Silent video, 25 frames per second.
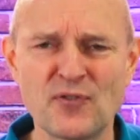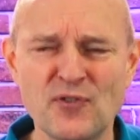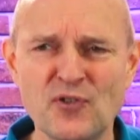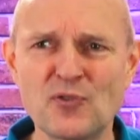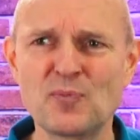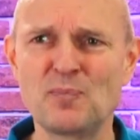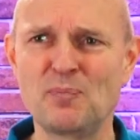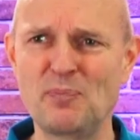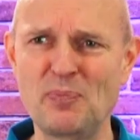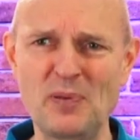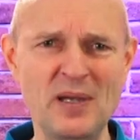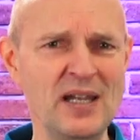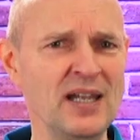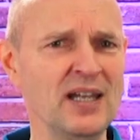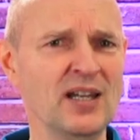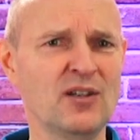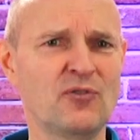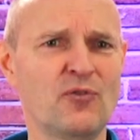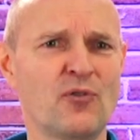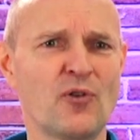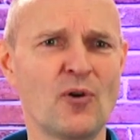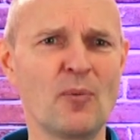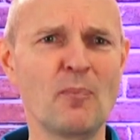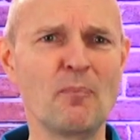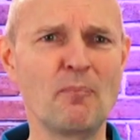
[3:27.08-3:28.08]
speed
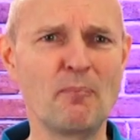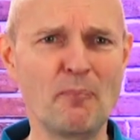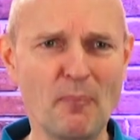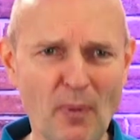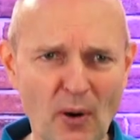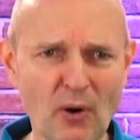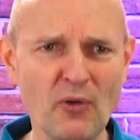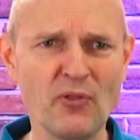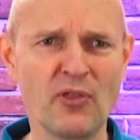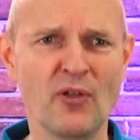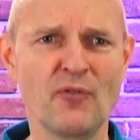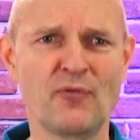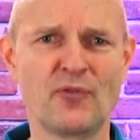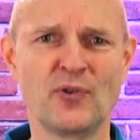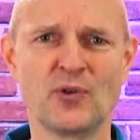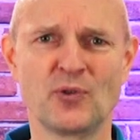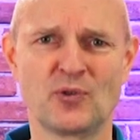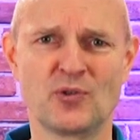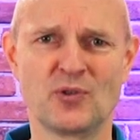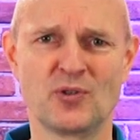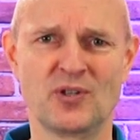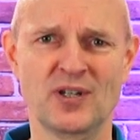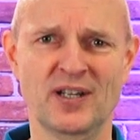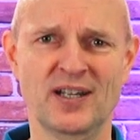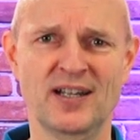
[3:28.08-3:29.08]
from both of you
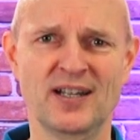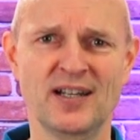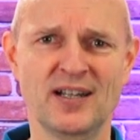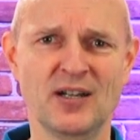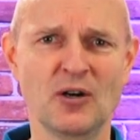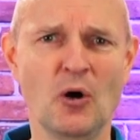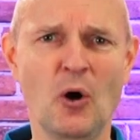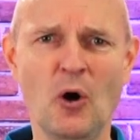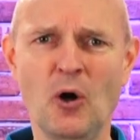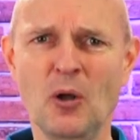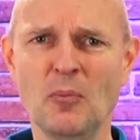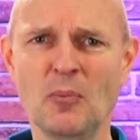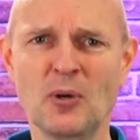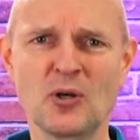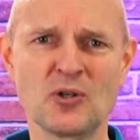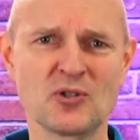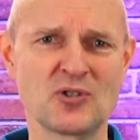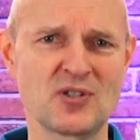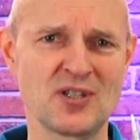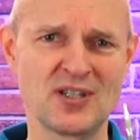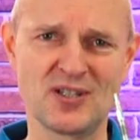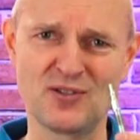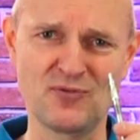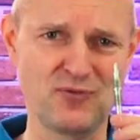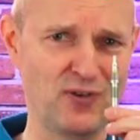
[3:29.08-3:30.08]
today.
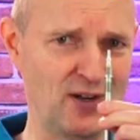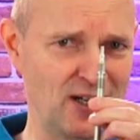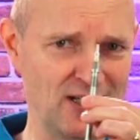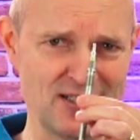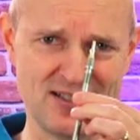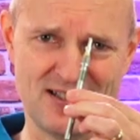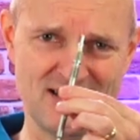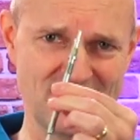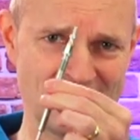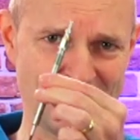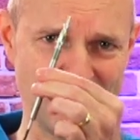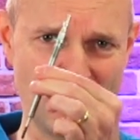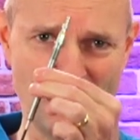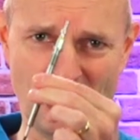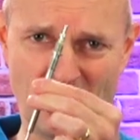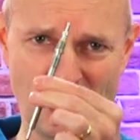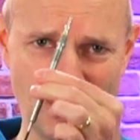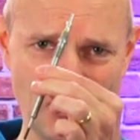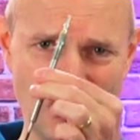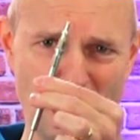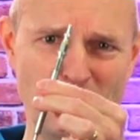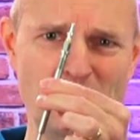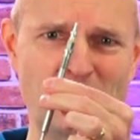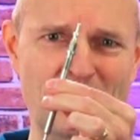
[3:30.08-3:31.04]
Almost as fast as our glow